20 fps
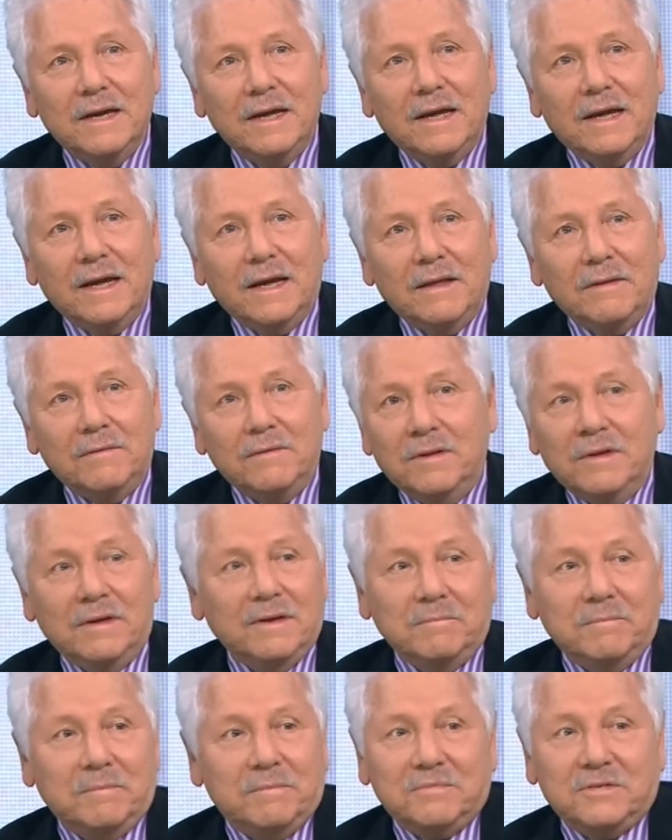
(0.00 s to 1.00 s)
and
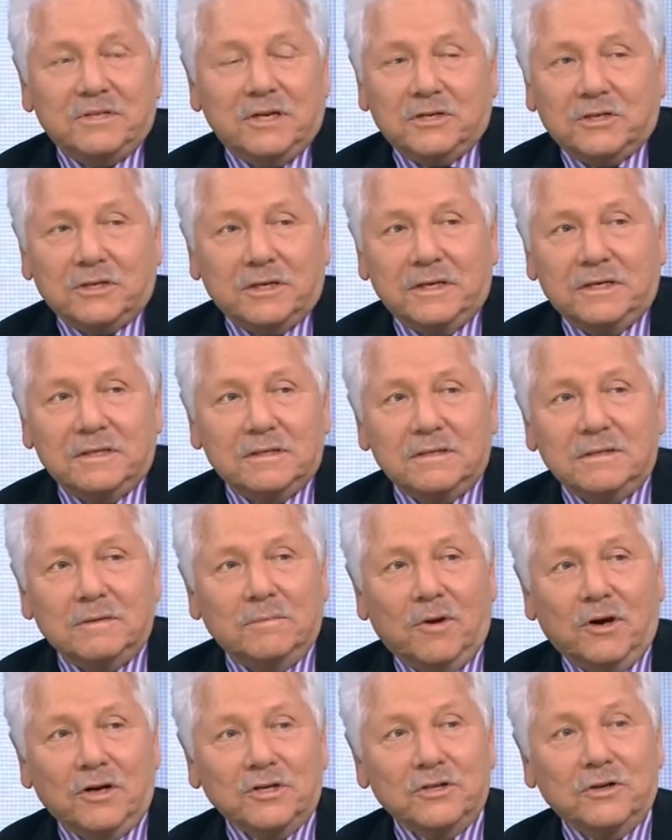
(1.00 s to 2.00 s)
essentially
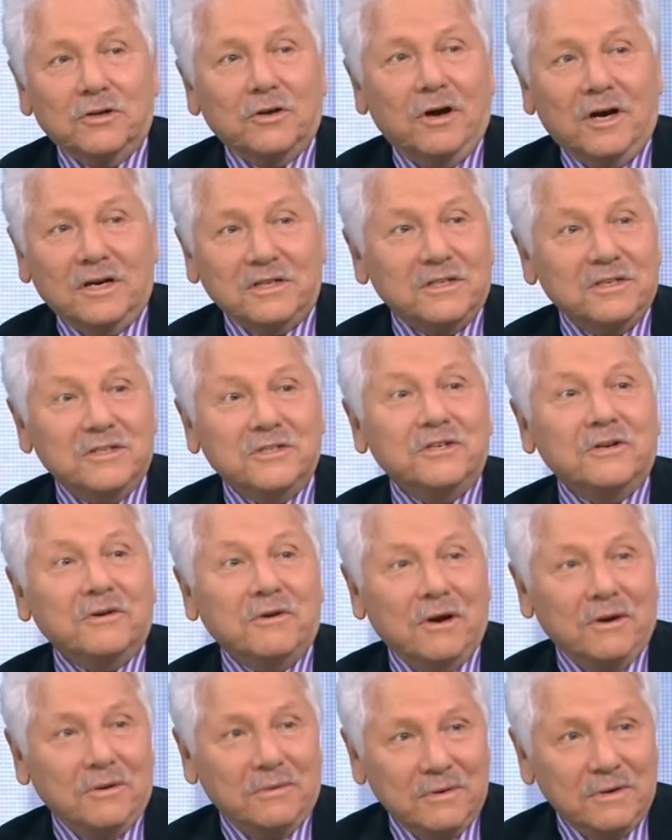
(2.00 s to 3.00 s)
the marginal cost is
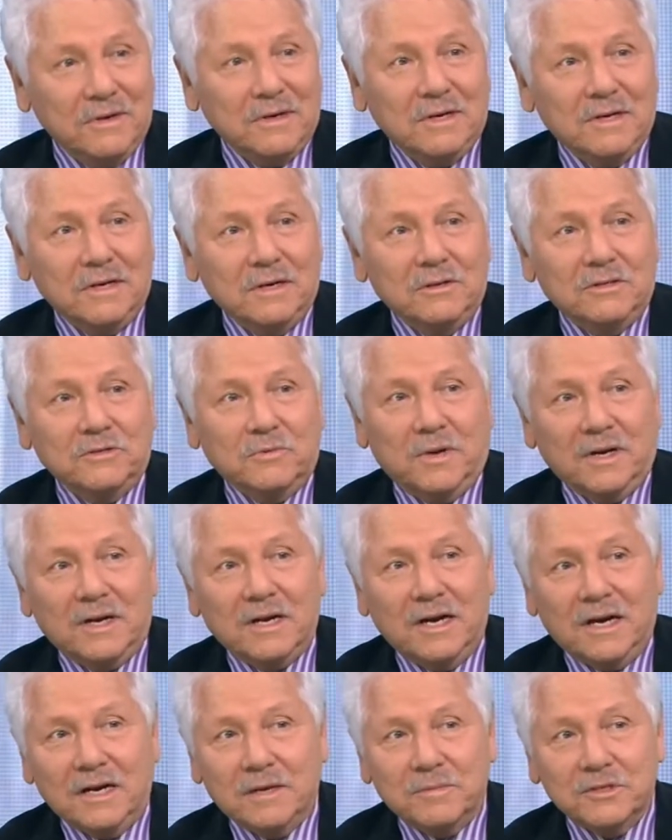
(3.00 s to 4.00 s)
zero, is what
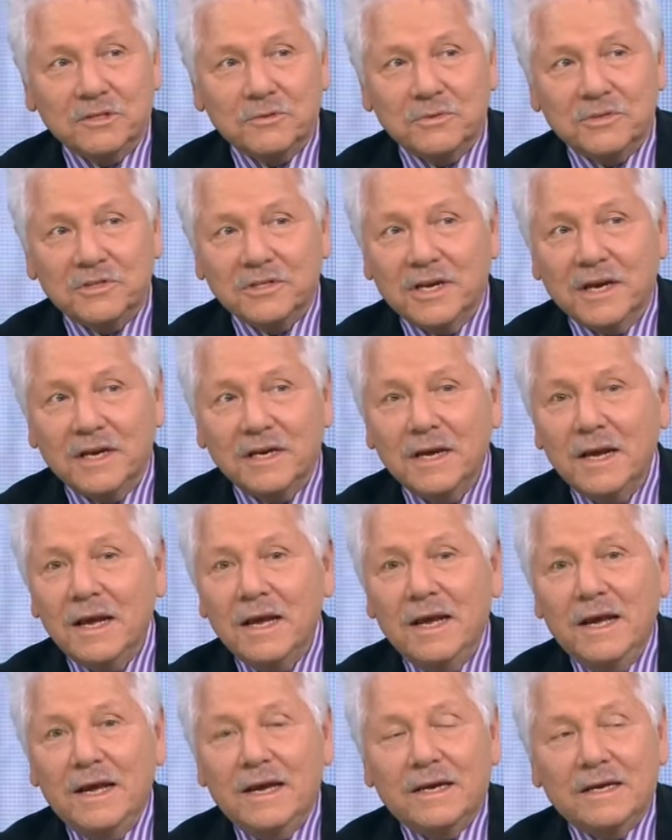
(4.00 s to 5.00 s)
economists would say.
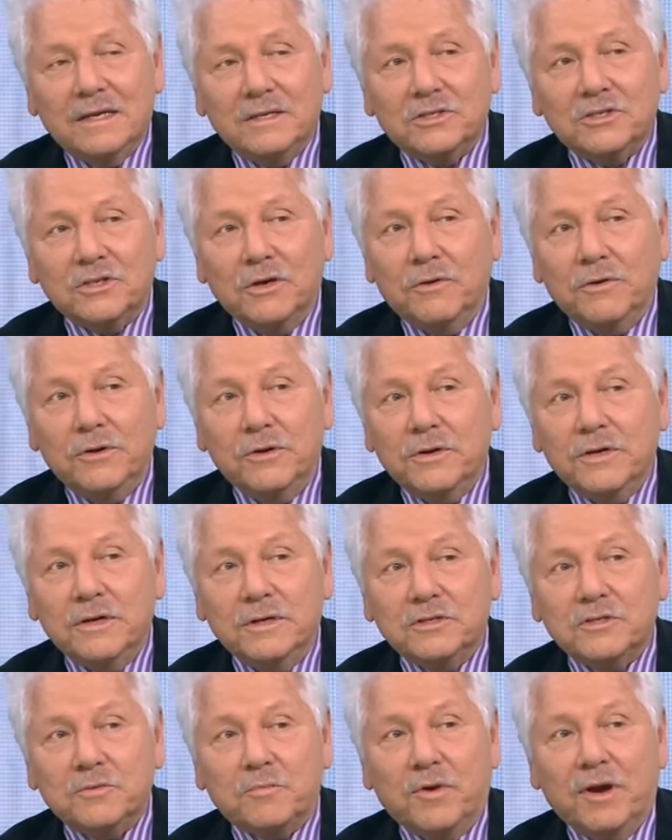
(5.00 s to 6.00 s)
And so you
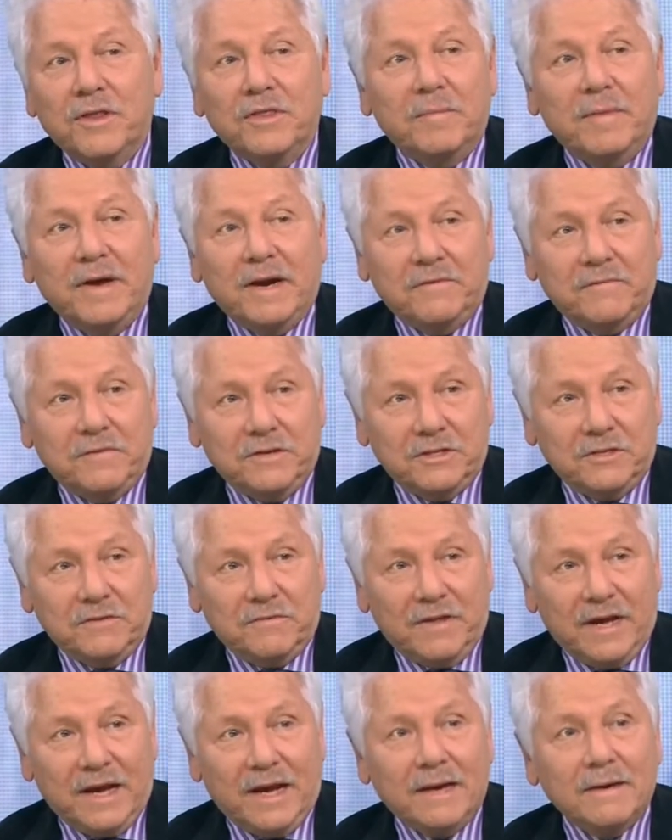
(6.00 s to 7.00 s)
can spread the benefits
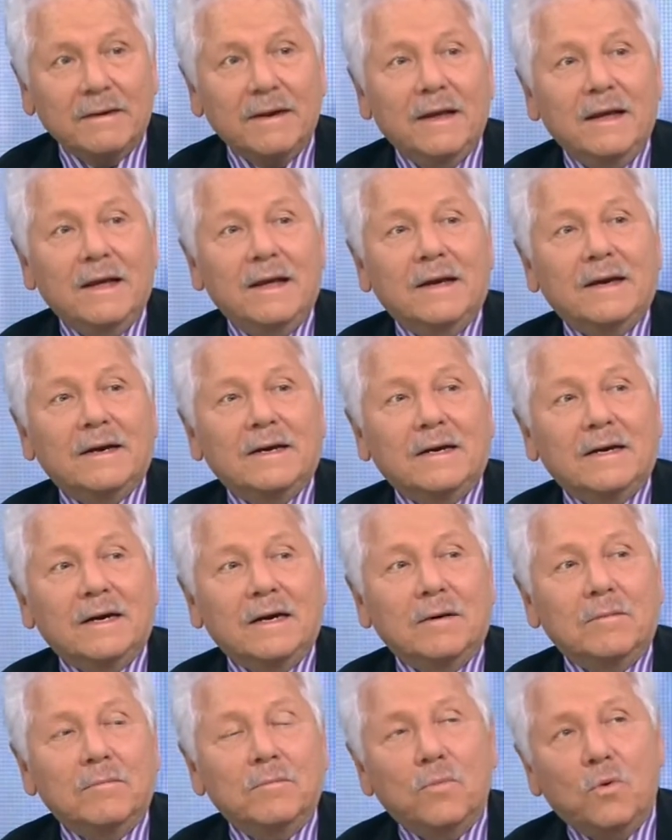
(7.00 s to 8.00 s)
of that.
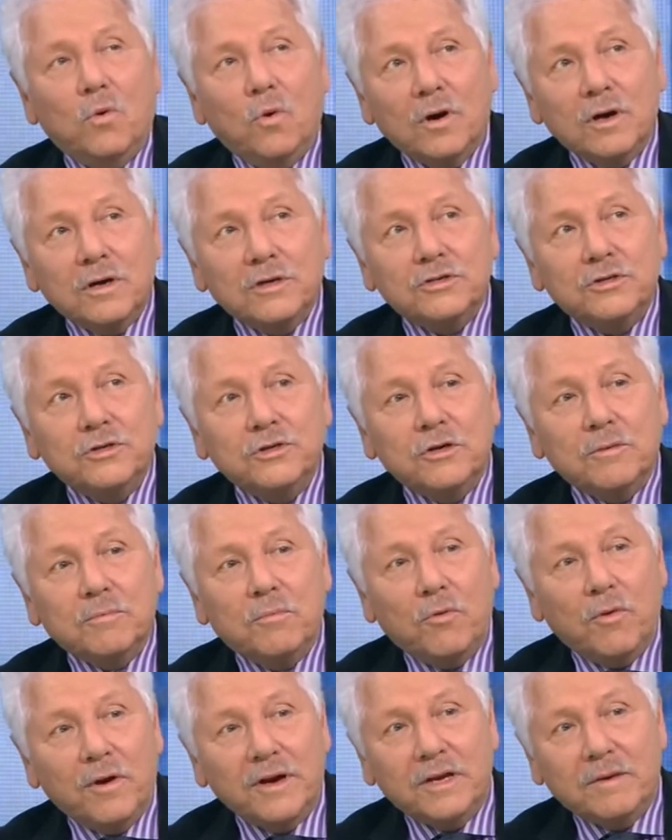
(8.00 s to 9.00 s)
More to your
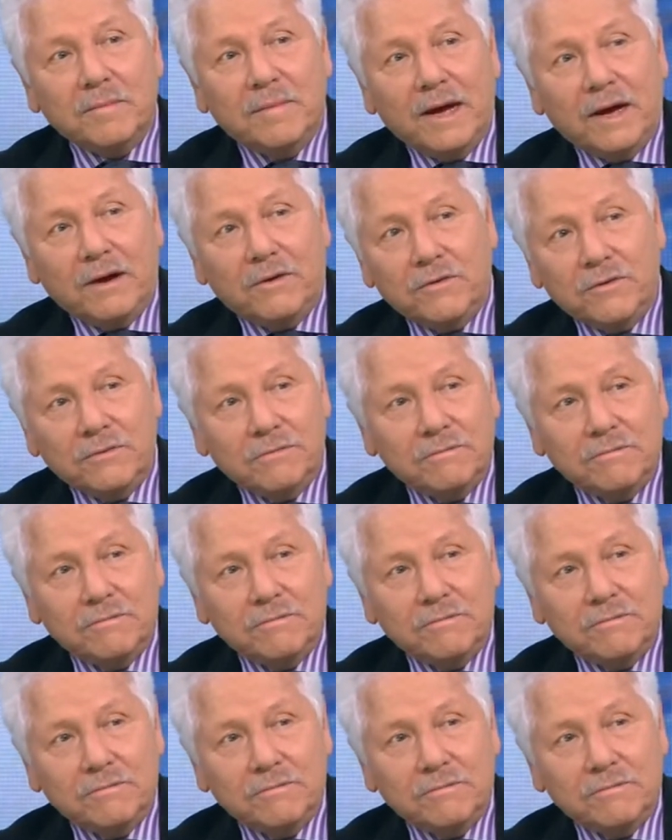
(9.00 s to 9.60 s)
point about